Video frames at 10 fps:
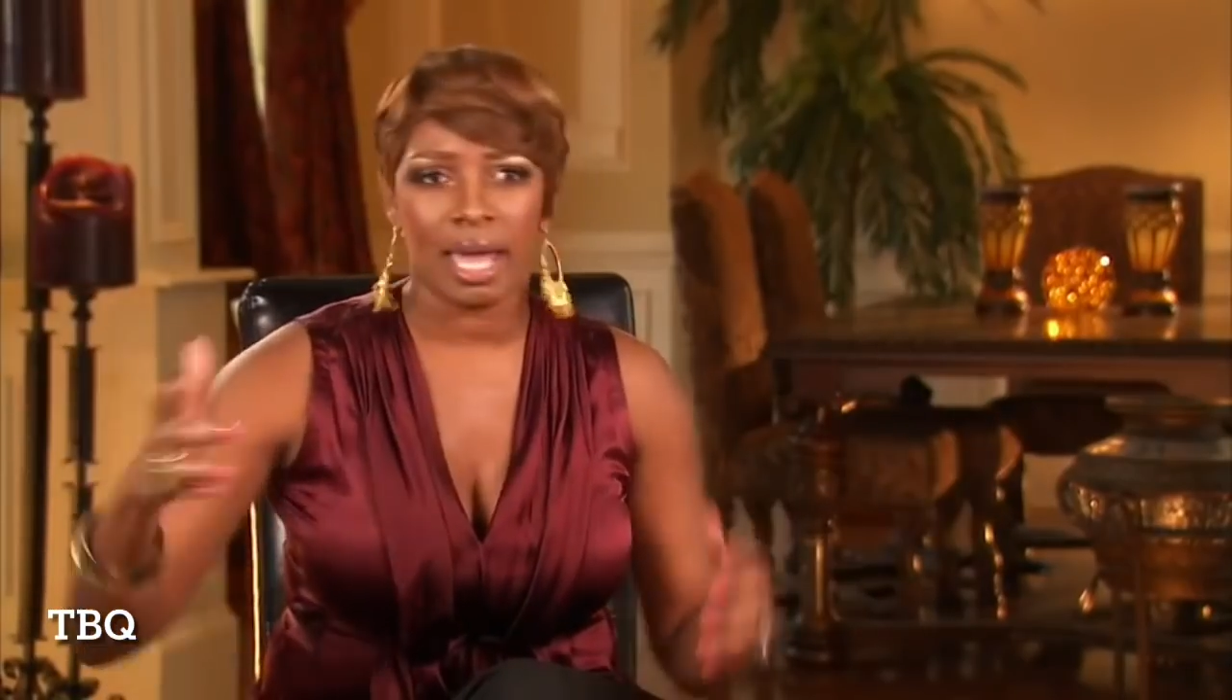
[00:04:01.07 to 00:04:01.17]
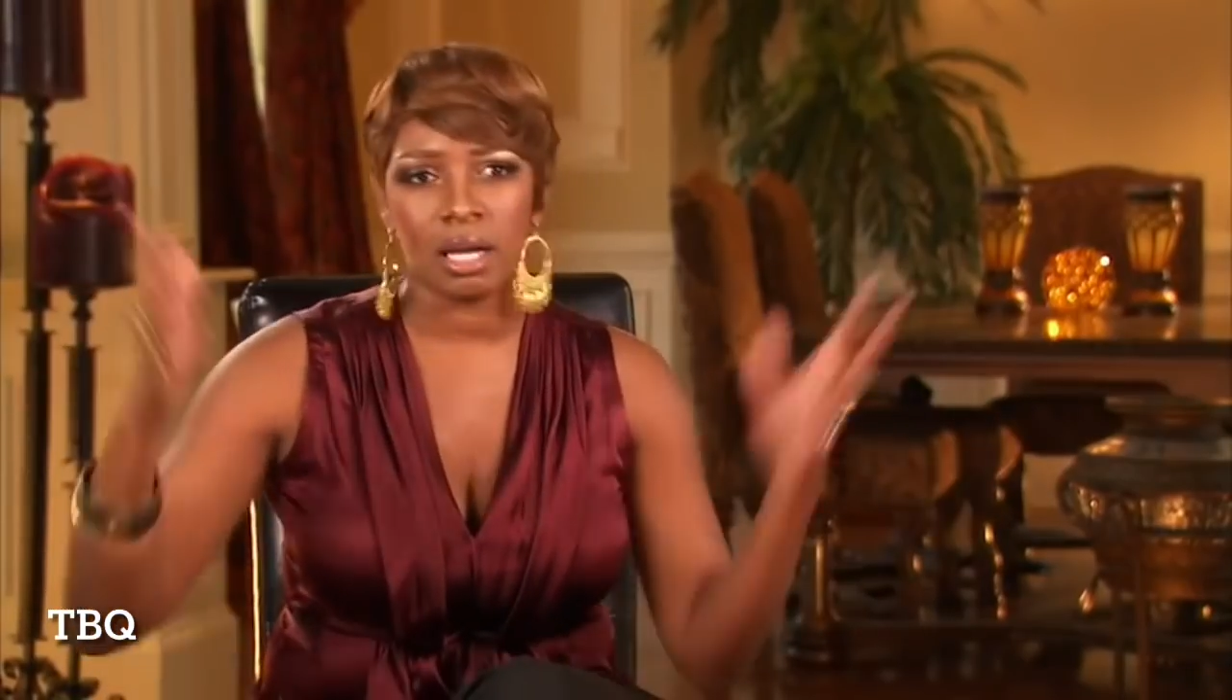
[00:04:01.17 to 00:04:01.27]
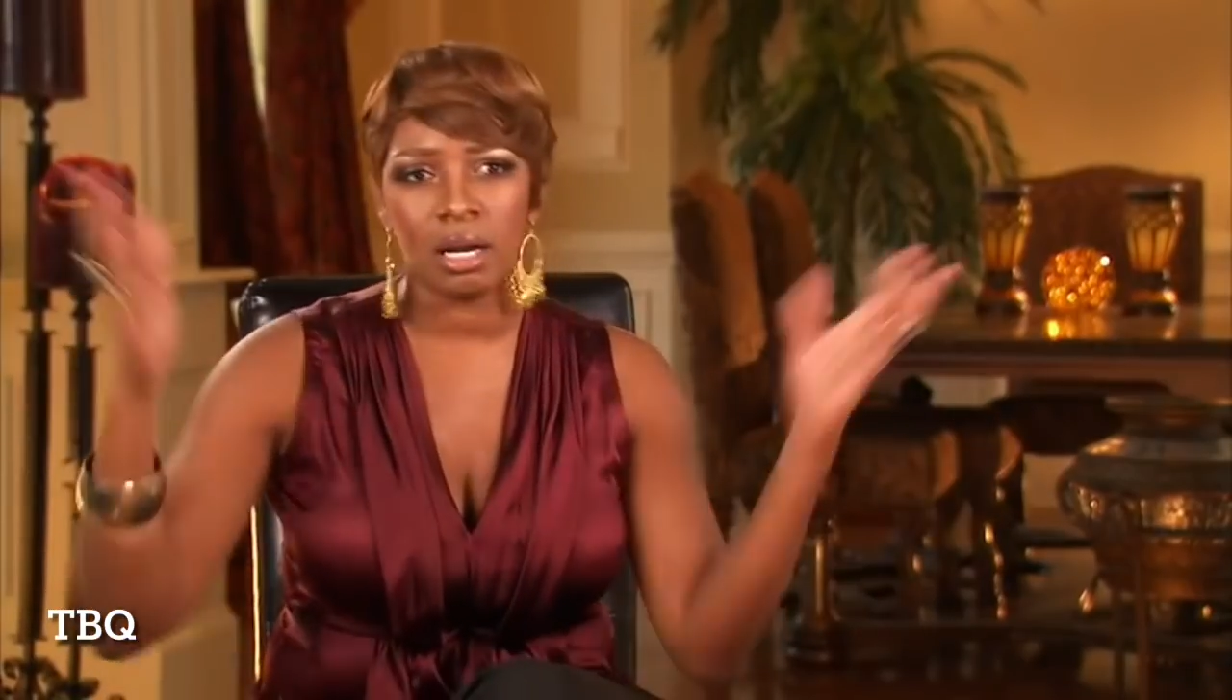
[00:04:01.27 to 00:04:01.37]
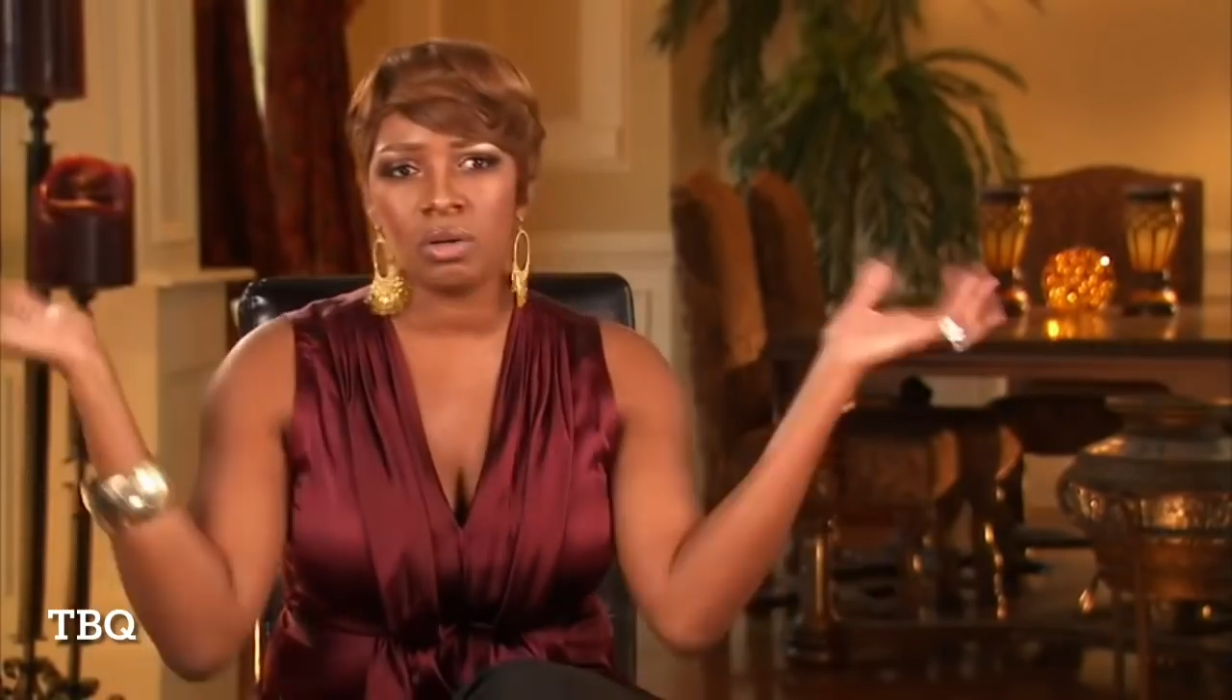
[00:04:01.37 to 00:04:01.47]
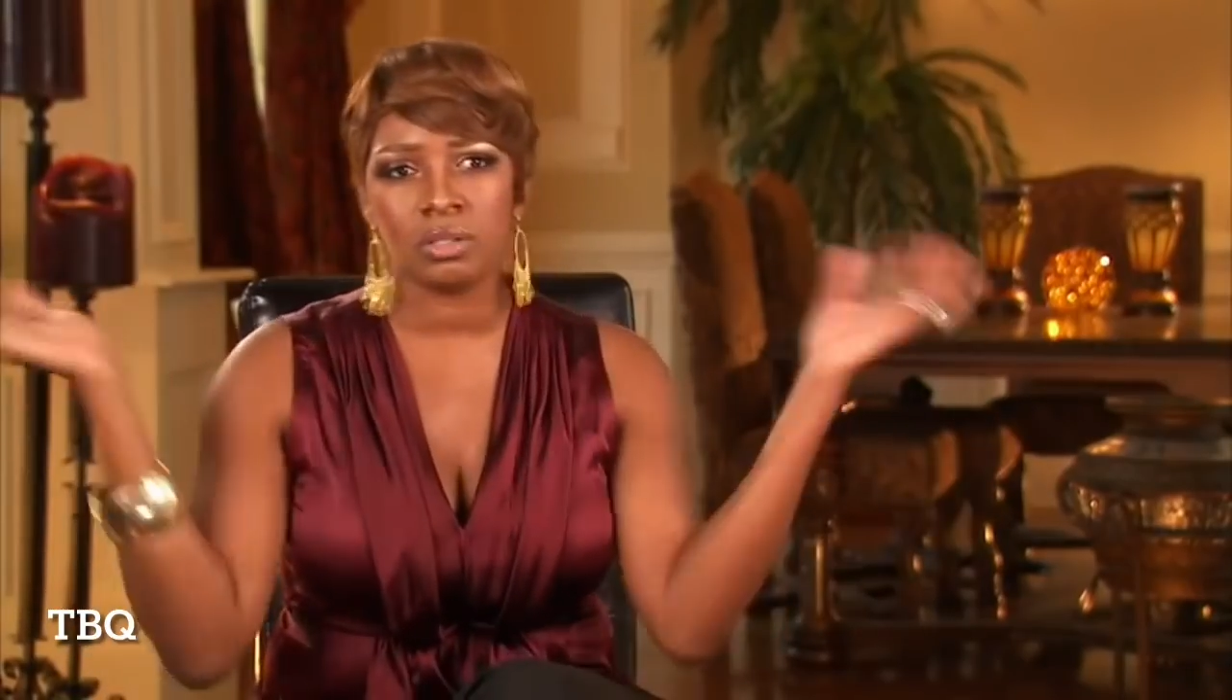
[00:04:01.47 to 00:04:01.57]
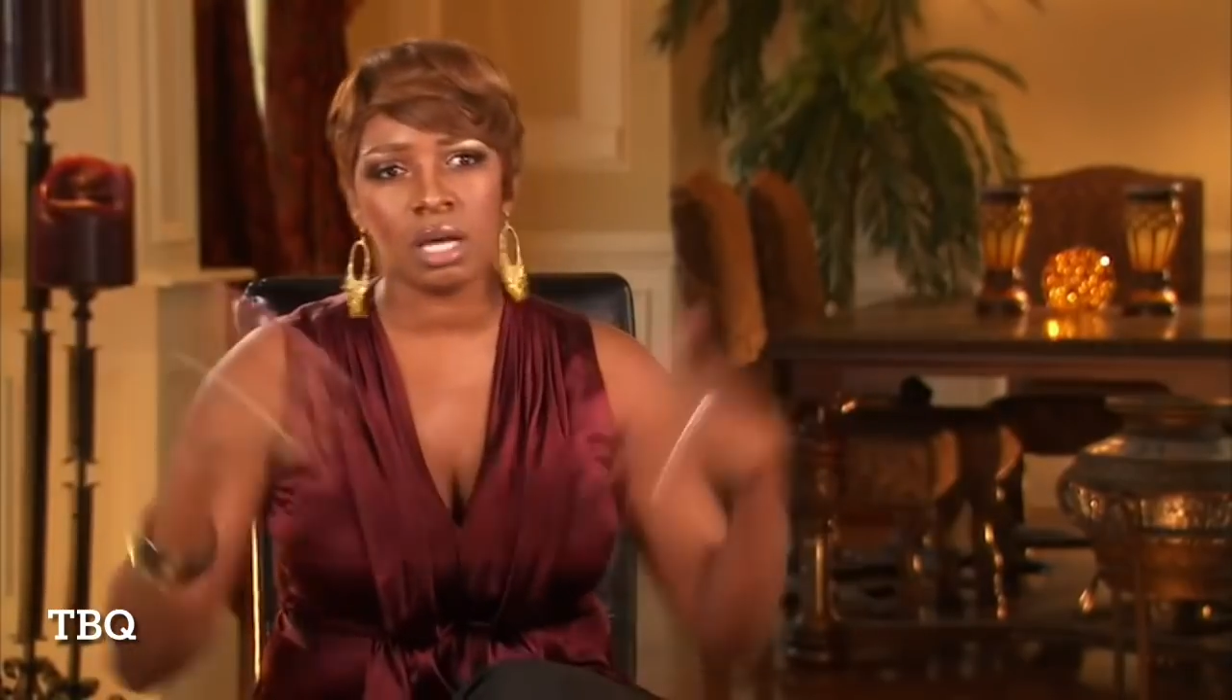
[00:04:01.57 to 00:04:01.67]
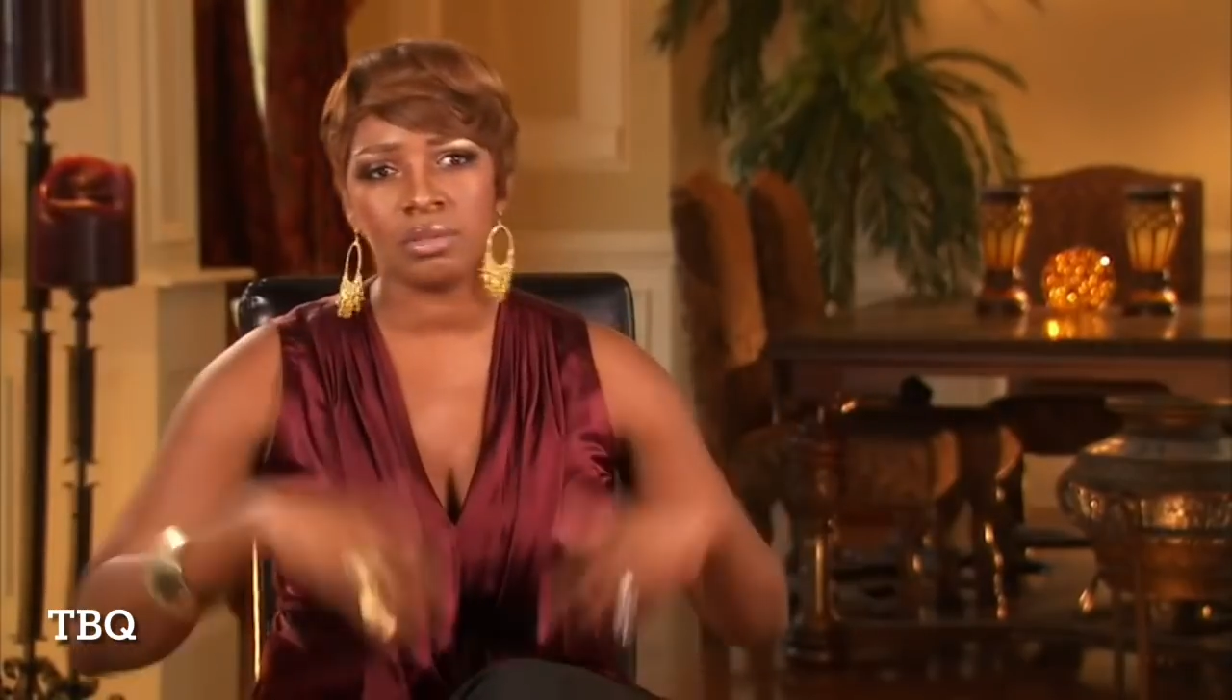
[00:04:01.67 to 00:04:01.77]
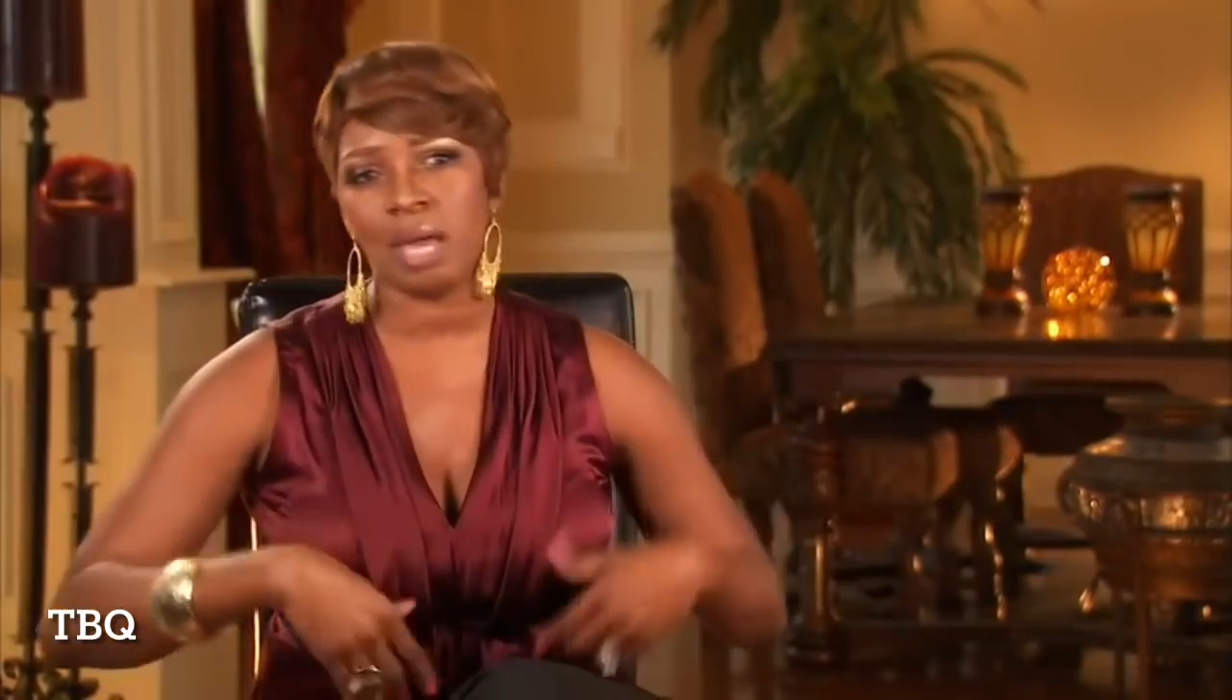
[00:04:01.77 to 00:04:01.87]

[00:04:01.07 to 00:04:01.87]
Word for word: and clothes on